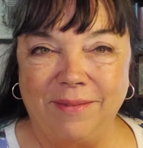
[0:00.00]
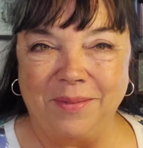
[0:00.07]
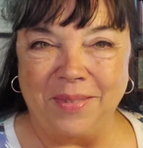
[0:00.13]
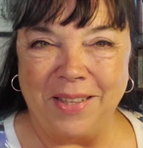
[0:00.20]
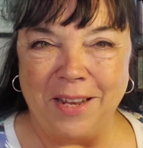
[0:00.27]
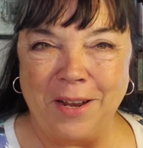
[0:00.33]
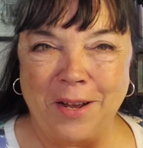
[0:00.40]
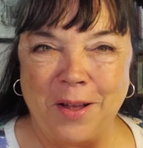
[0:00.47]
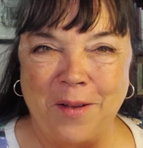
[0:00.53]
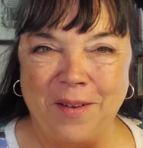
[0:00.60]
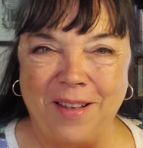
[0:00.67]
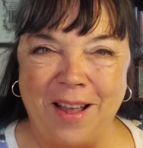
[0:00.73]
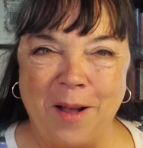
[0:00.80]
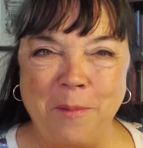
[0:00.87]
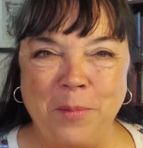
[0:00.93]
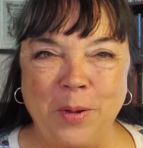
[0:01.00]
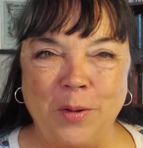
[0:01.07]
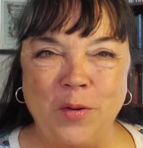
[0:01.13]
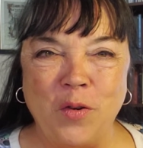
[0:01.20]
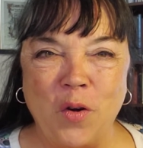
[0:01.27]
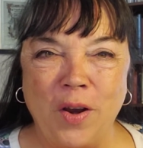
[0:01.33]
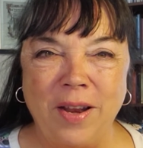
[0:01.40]
Well, there you go. I hope you
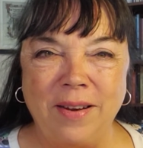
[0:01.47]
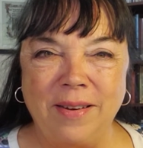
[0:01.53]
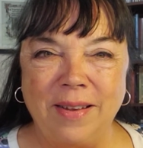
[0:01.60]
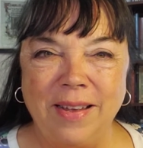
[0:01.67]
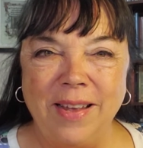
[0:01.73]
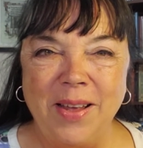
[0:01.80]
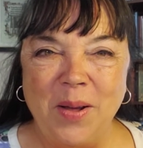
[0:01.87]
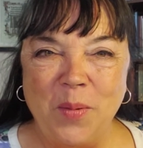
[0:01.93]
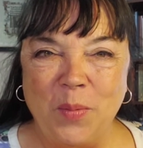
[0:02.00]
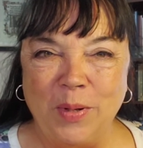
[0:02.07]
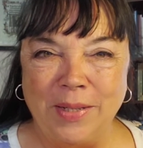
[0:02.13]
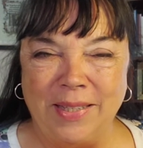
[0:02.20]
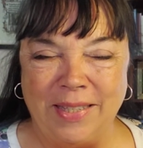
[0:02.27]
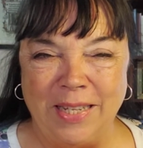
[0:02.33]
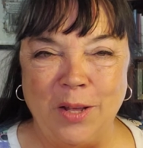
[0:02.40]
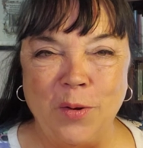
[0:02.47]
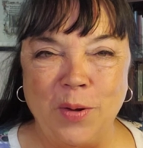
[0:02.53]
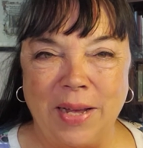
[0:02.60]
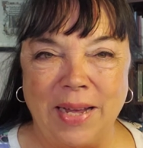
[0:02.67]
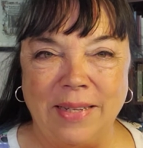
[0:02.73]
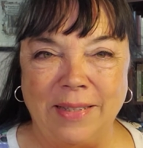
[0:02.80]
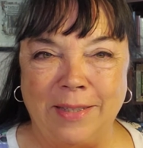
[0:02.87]
enjoyed it. We'll see you
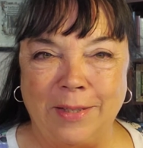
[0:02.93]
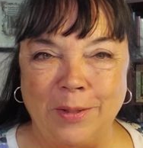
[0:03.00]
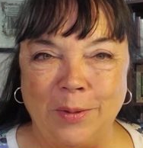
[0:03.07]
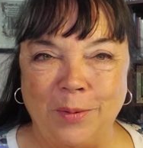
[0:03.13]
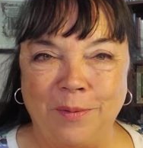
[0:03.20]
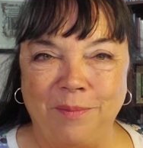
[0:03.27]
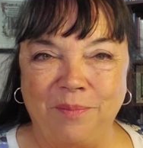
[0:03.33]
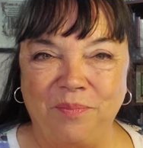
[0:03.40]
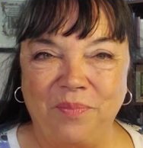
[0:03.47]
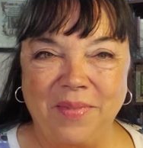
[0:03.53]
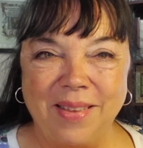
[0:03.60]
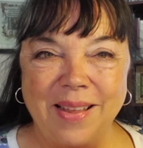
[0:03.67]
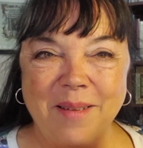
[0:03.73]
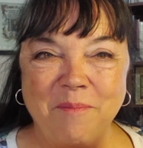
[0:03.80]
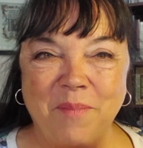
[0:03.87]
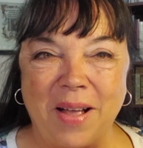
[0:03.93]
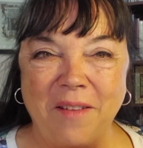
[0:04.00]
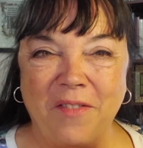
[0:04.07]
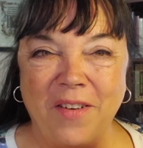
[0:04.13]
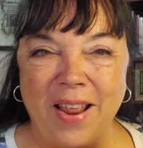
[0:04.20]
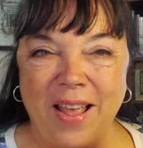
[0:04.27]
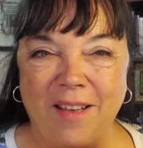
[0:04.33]
again soon. Bye
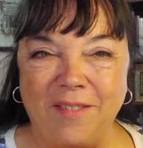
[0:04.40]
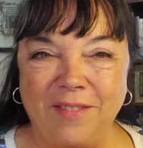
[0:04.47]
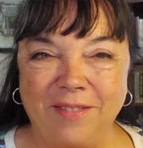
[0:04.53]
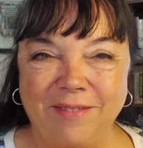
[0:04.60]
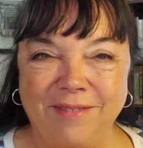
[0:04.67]
for now.